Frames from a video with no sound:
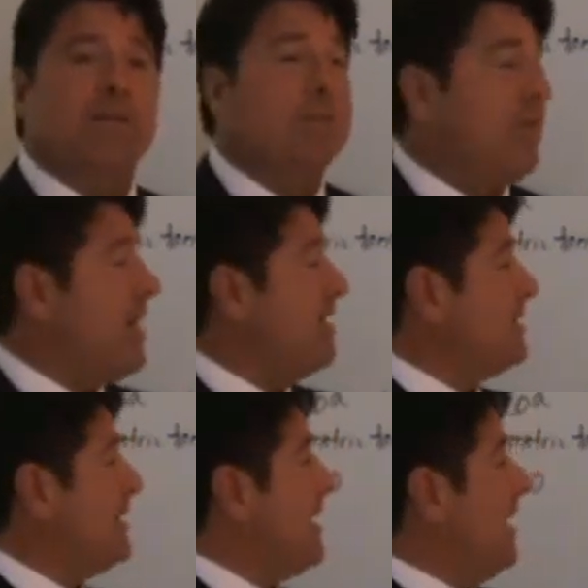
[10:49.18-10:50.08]

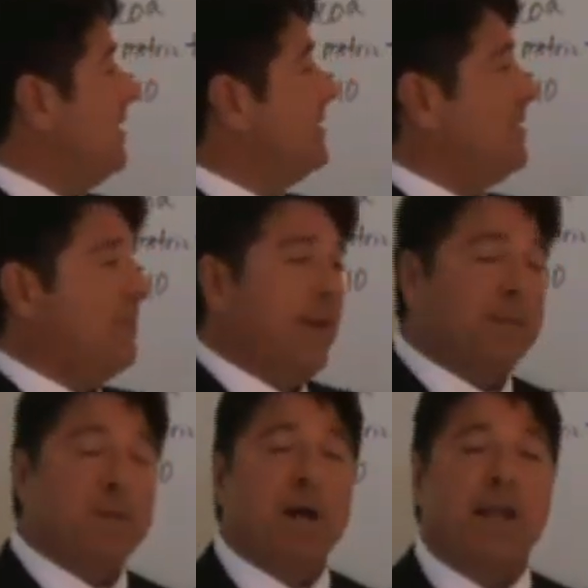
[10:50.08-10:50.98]
$50,000 in
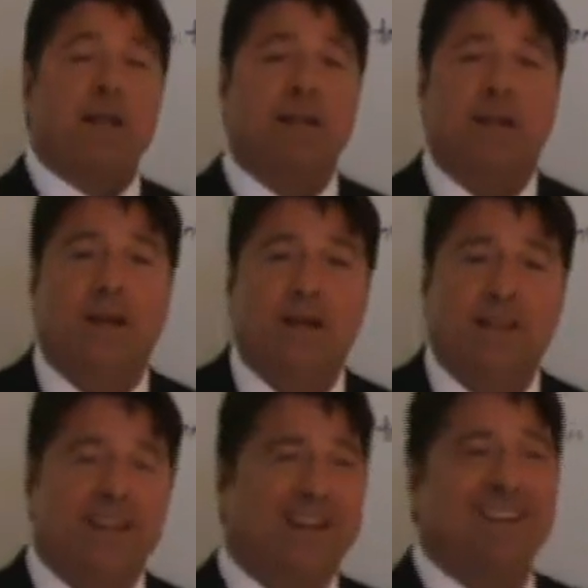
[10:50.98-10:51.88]
fake money,
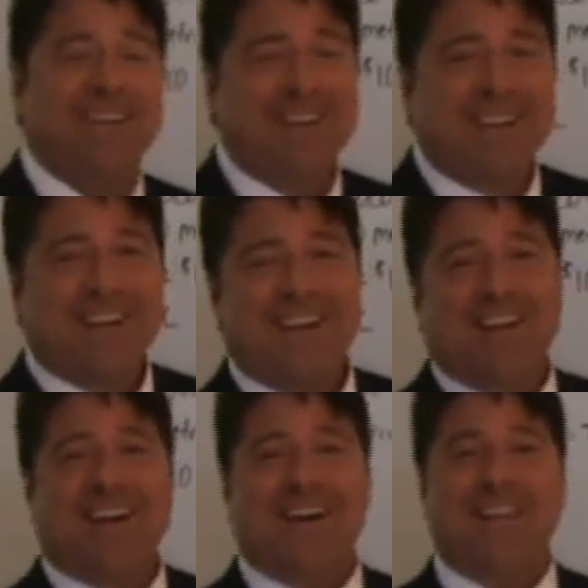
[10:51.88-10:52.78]
you know,
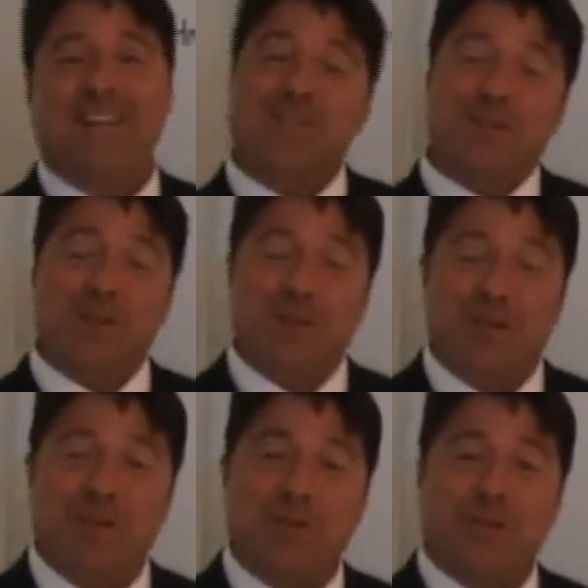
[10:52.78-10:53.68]
that you can
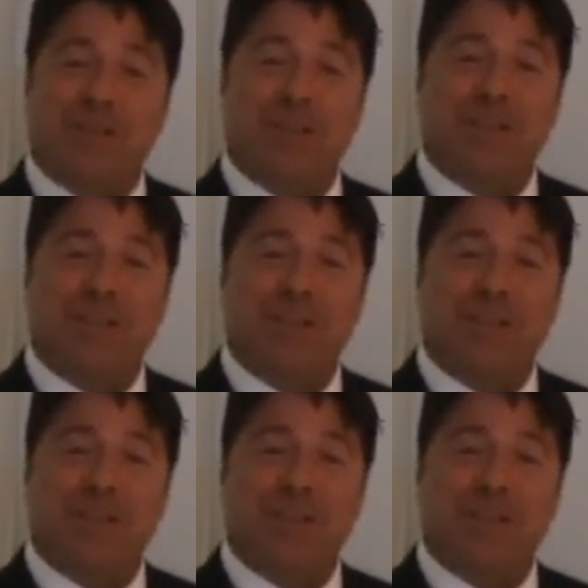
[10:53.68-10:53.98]
use.